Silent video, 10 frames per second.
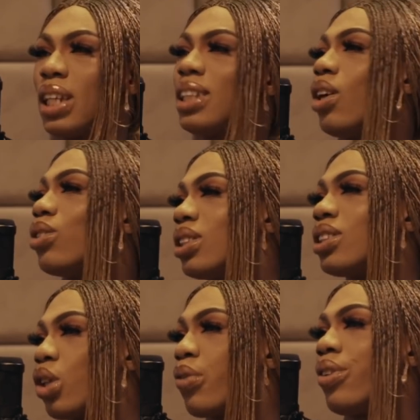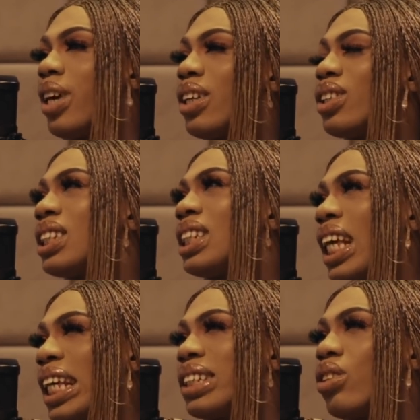me all those stuff already, all those
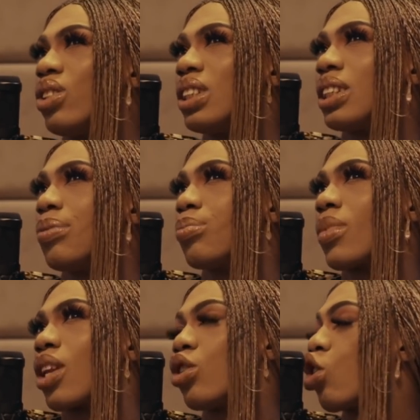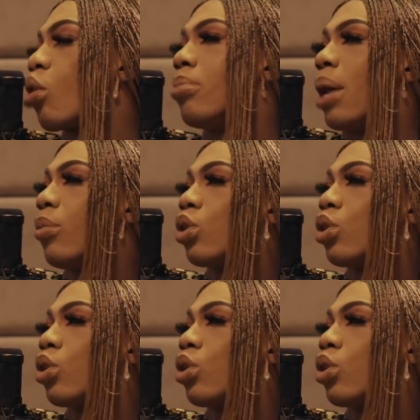aids, all those, don't call me my